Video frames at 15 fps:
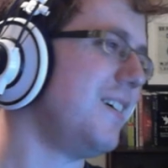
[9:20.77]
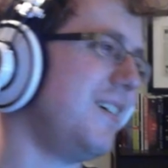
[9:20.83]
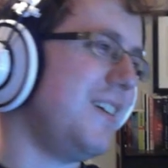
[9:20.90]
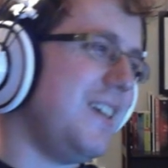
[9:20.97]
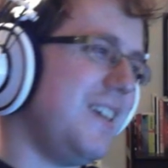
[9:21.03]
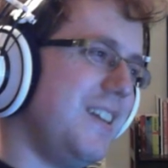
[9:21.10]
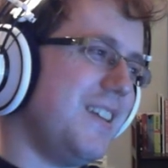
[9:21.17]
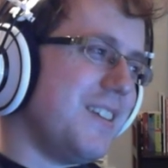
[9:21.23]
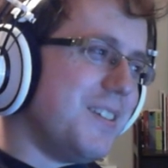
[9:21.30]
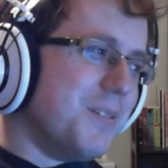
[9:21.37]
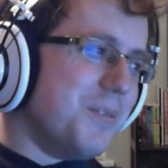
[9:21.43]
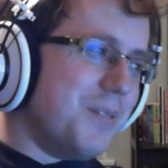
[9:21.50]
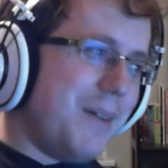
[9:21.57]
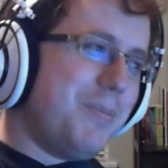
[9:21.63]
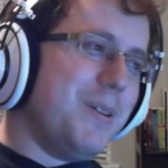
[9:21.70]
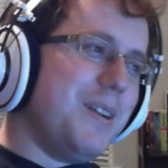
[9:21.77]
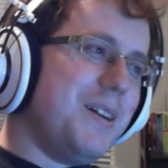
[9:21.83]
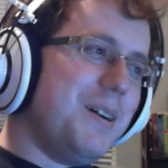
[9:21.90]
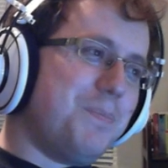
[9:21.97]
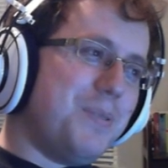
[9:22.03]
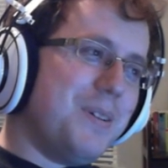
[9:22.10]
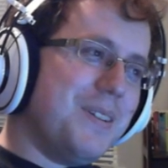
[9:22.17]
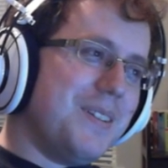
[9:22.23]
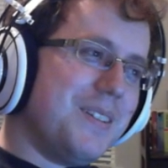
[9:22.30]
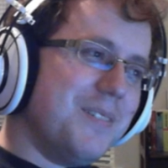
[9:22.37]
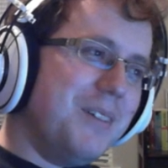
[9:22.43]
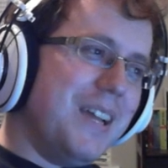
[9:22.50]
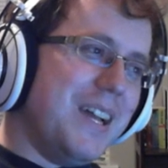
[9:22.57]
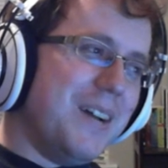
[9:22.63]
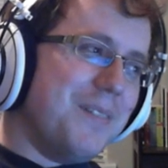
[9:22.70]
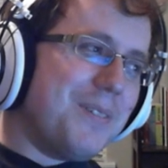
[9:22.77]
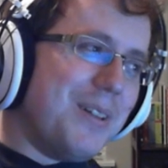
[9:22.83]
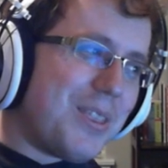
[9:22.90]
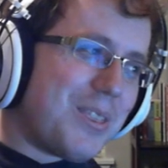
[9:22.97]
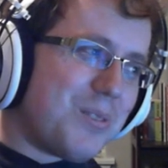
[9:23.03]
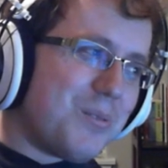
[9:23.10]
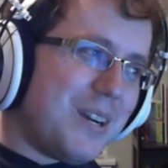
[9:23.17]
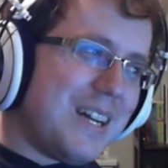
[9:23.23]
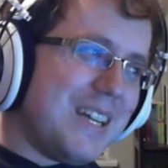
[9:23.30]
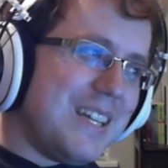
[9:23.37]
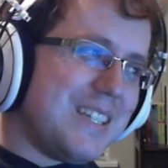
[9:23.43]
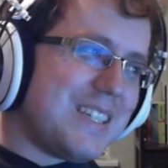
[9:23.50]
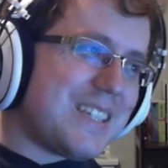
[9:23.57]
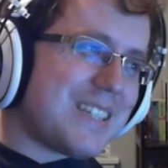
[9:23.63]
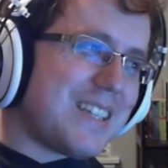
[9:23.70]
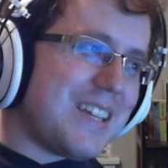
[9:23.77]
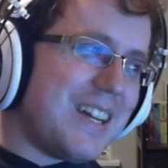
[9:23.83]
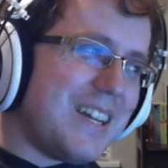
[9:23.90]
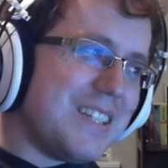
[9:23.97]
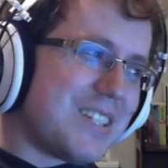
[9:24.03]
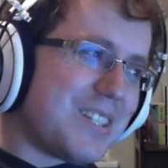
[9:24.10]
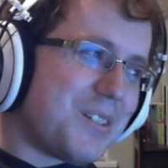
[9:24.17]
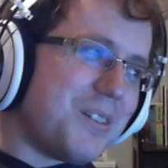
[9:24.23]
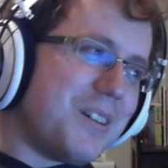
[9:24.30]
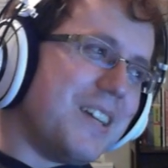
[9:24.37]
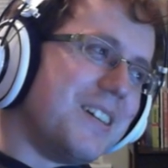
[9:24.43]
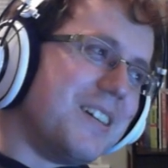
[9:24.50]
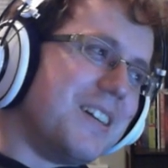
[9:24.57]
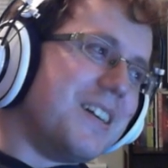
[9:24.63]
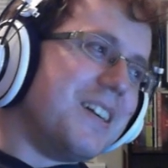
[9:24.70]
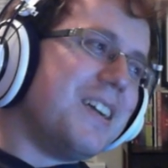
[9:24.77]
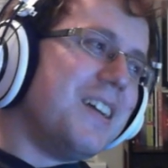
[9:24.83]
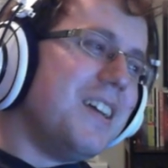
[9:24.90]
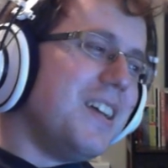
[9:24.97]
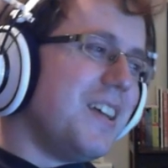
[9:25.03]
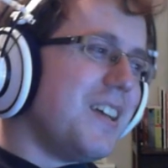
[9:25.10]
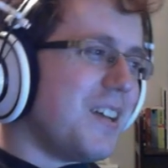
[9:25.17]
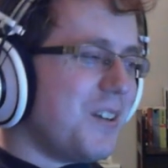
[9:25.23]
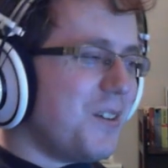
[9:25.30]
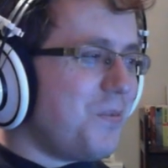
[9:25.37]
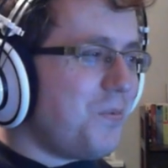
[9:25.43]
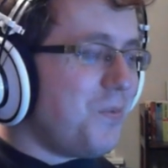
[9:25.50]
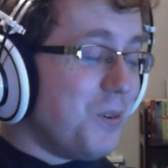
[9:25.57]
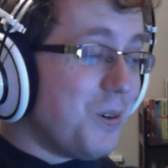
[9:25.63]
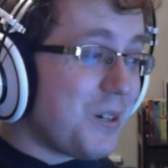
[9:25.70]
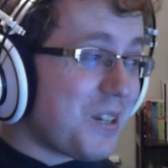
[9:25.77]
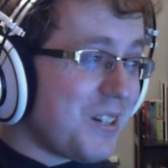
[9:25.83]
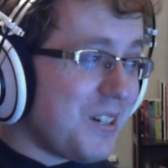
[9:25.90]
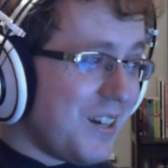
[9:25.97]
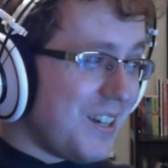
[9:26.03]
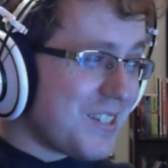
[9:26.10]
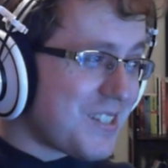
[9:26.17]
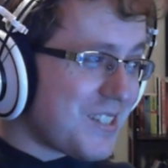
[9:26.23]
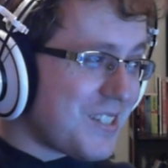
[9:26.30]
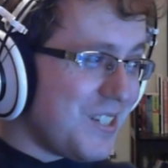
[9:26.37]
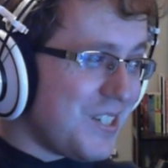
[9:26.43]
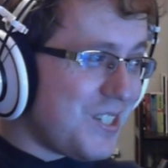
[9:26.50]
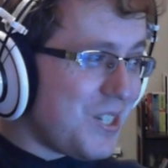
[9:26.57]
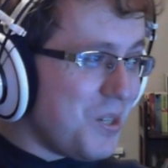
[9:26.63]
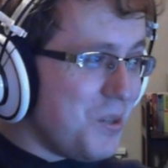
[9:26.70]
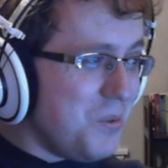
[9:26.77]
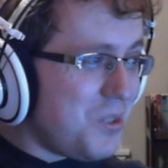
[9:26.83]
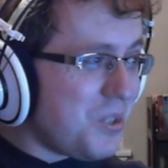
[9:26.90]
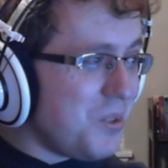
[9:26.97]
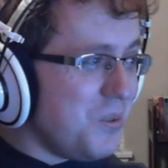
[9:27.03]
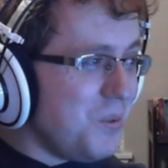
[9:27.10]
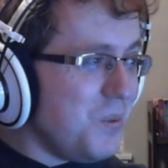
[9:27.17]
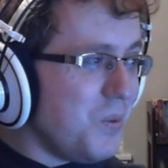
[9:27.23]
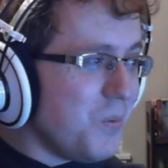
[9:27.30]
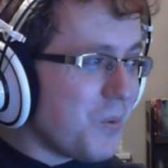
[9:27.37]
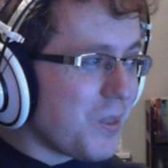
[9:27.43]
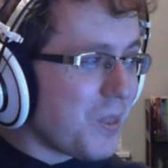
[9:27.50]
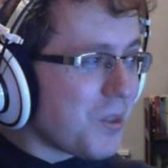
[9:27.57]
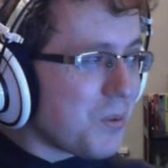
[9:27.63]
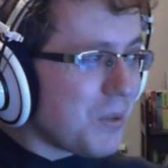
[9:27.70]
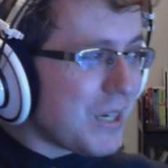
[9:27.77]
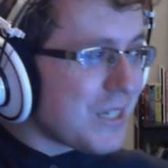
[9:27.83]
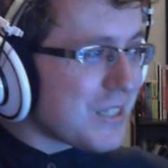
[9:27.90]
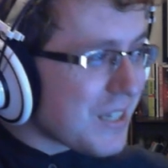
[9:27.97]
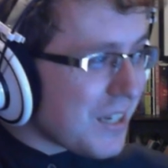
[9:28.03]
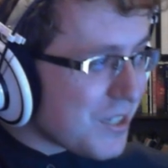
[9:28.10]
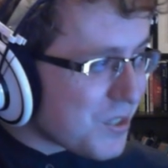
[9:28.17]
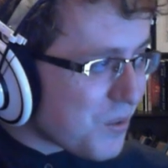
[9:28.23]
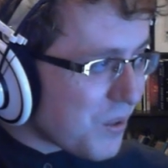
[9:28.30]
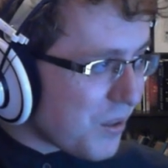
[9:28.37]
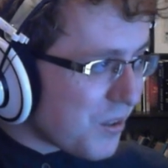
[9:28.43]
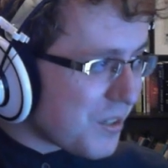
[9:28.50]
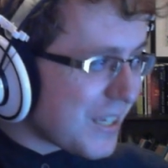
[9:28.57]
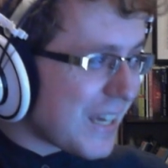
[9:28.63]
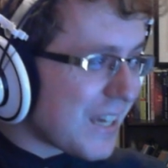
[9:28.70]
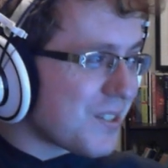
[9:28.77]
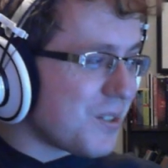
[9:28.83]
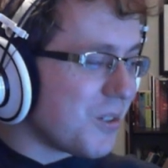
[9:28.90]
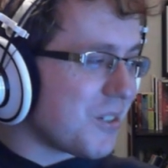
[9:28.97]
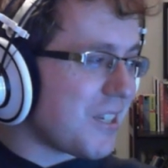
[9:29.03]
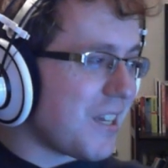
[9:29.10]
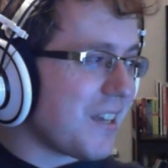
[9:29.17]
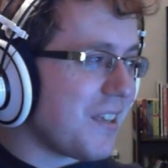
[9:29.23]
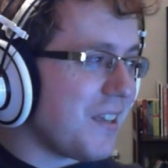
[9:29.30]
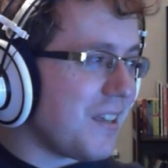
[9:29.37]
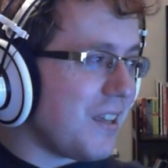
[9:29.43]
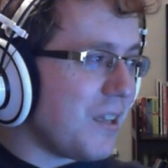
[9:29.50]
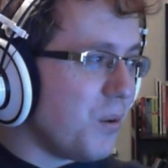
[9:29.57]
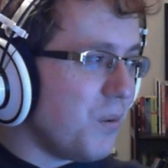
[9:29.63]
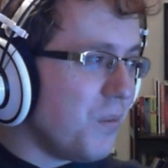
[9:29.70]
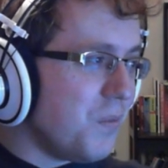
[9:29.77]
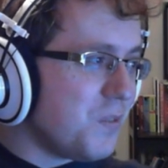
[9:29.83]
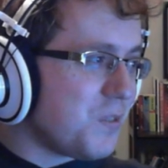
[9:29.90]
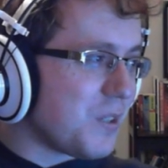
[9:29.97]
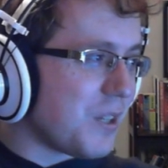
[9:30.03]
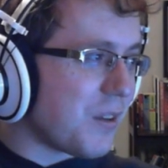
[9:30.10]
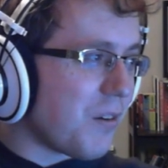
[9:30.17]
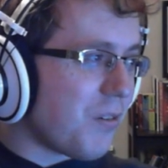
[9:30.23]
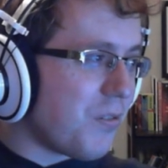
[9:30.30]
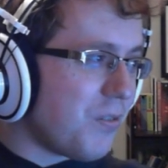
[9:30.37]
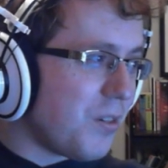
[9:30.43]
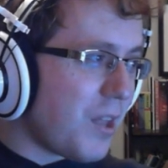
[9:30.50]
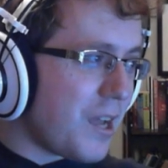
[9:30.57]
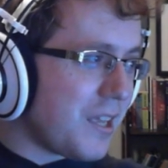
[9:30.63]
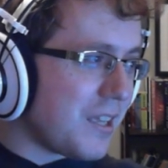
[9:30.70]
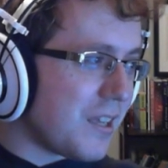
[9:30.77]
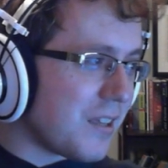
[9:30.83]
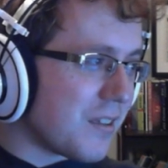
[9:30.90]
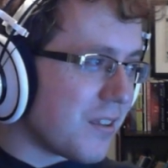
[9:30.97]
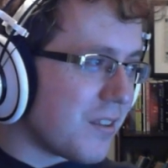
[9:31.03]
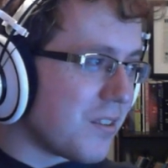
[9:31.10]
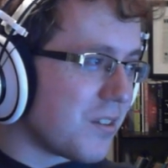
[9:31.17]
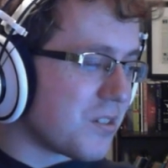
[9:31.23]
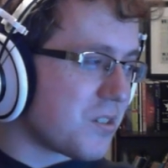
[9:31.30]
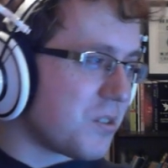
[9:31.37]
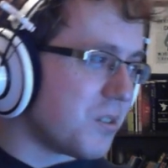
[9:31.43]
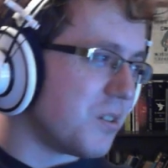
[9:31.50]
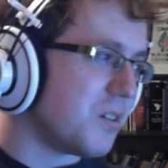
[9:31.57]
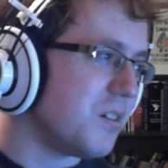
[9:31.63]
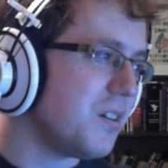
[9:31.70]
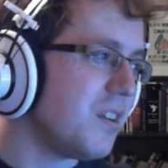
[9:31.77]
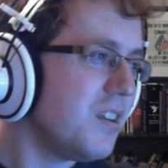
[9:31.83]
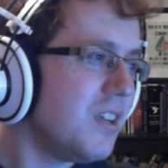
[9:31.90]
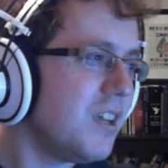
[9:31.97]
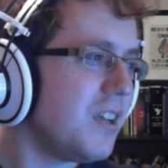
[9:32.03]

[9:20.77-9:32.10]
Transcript: All right, and to wrap it up, we have Lethrai Skystrider. 4 cost 2/2. When Lethrai Skystrider attacks, your attacking elves get flying this turn.